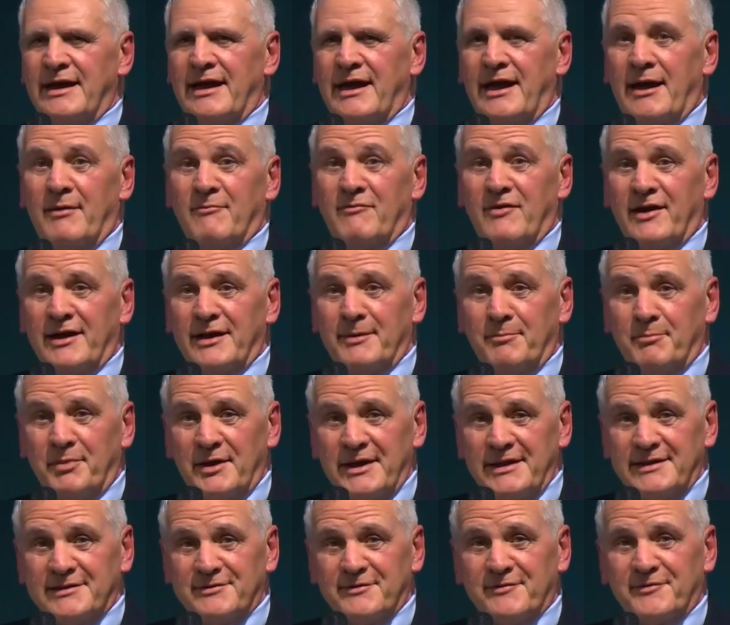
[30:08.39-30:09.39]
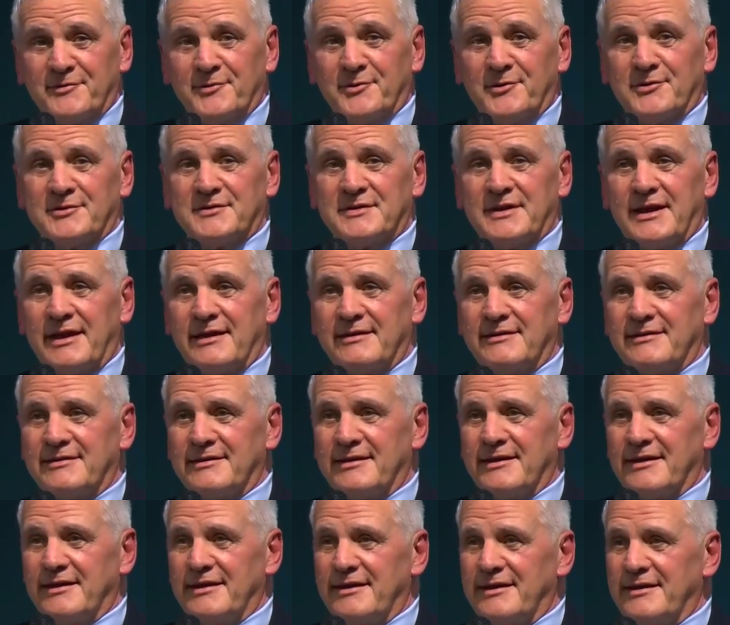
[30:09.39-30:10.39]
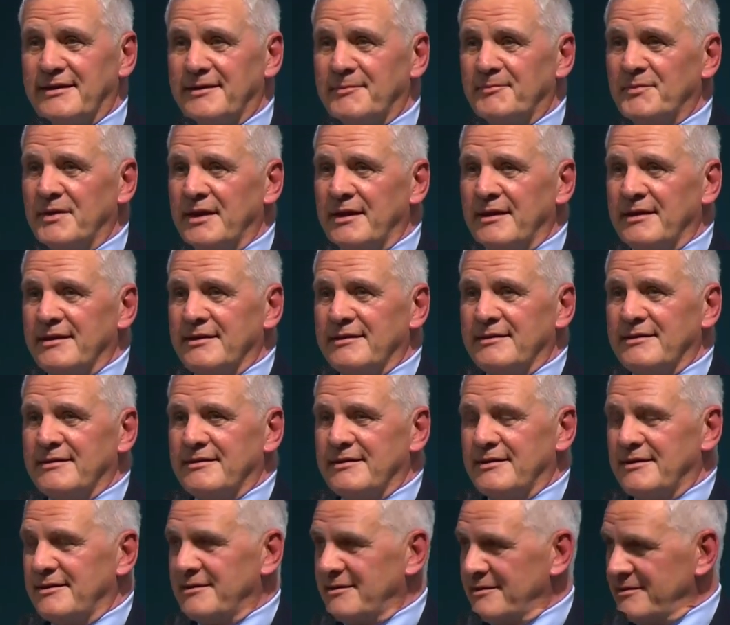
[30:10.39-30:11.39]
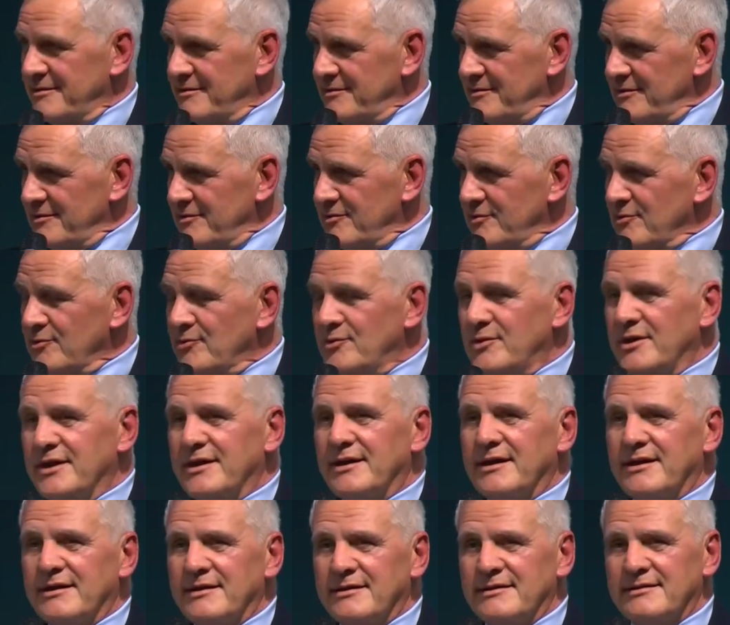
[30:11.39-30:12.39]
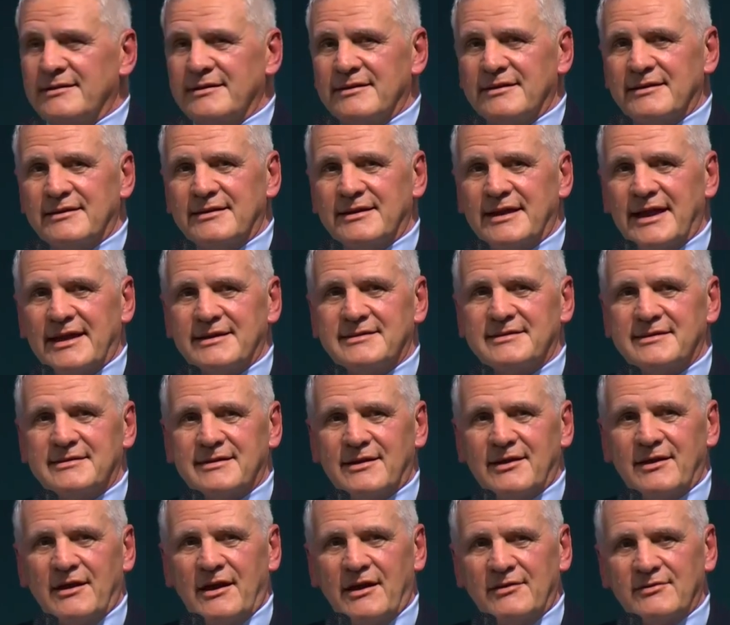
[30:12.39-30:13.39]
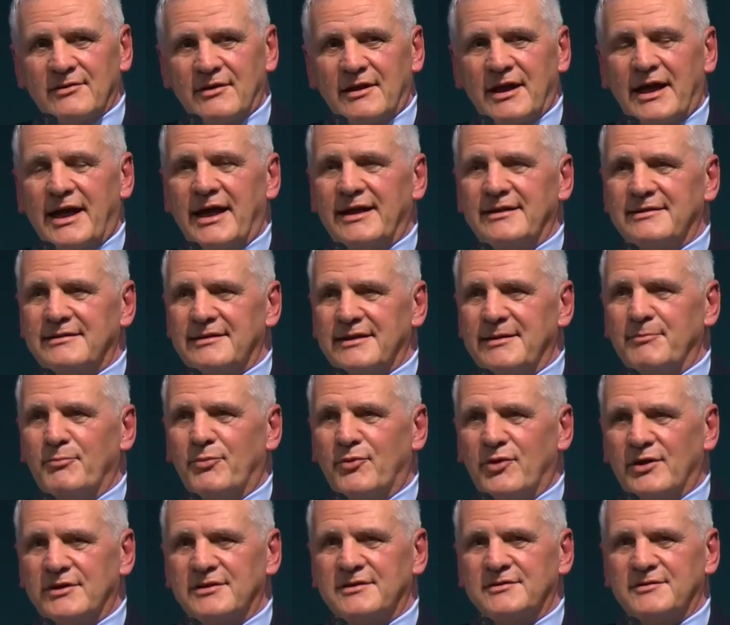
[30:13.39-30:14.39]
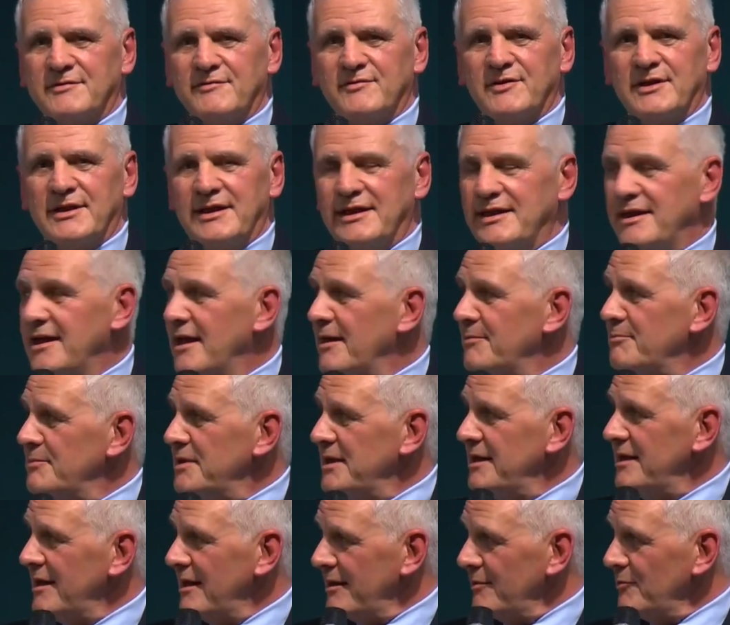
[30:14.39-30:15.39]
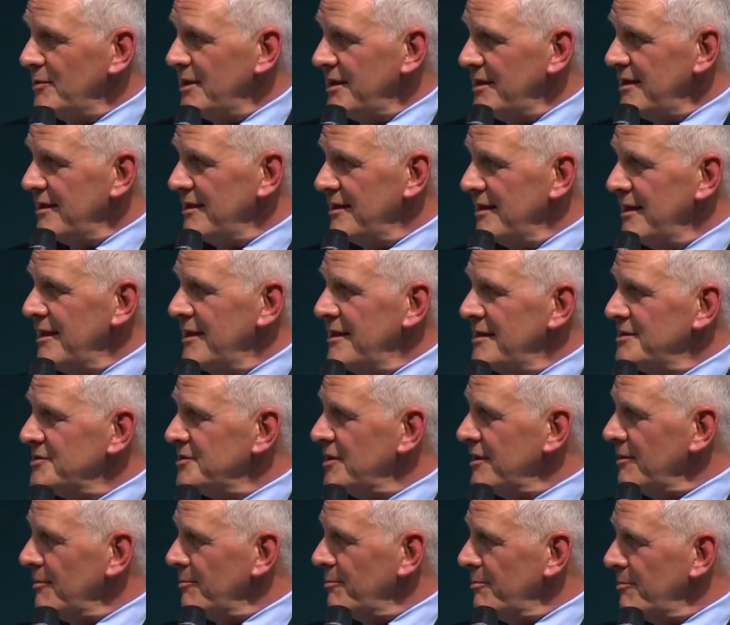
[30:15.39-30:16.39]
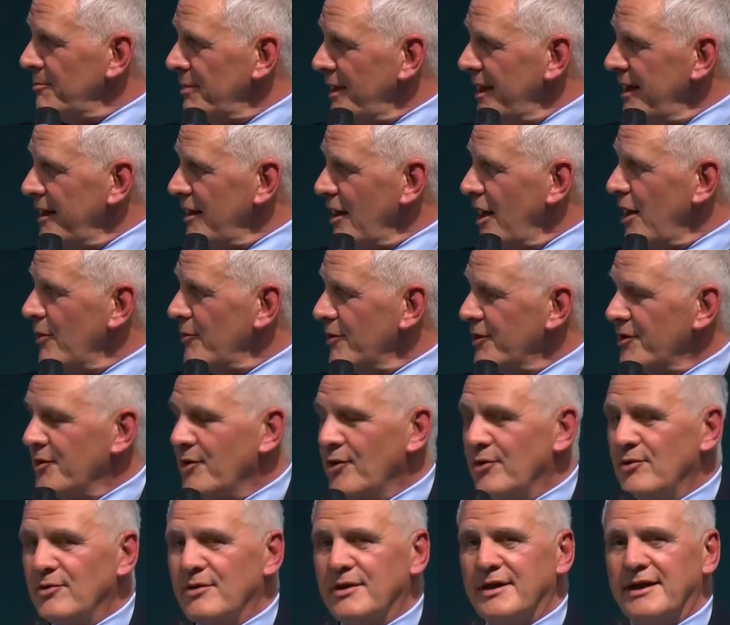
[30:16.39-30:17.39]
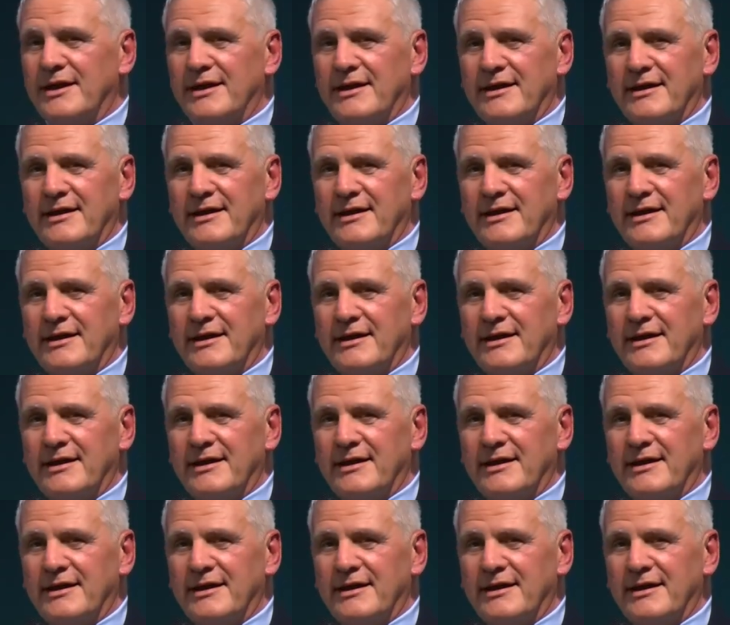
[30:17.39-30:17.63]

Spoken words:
I'm very pleased, of course, that the two guests underlined the importance of the EIB, and we shall play our role,